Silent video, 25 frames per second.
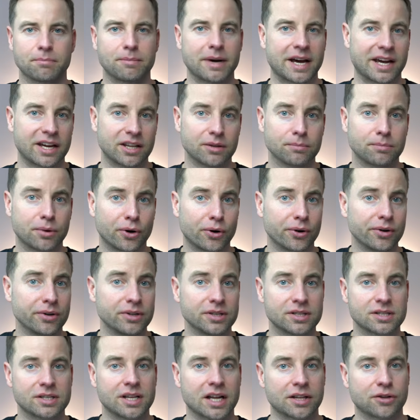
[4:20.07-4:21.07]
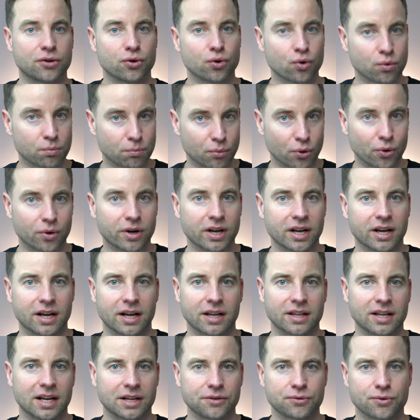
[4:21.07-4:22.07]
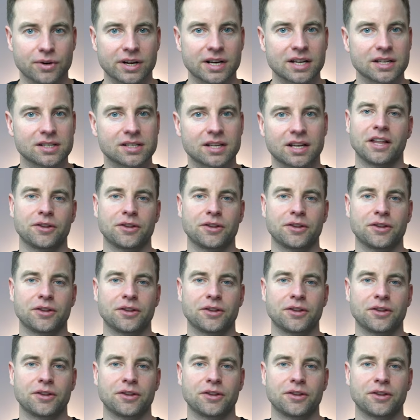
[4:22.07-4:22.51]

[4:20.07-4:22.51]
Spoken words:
pain points that your book can address,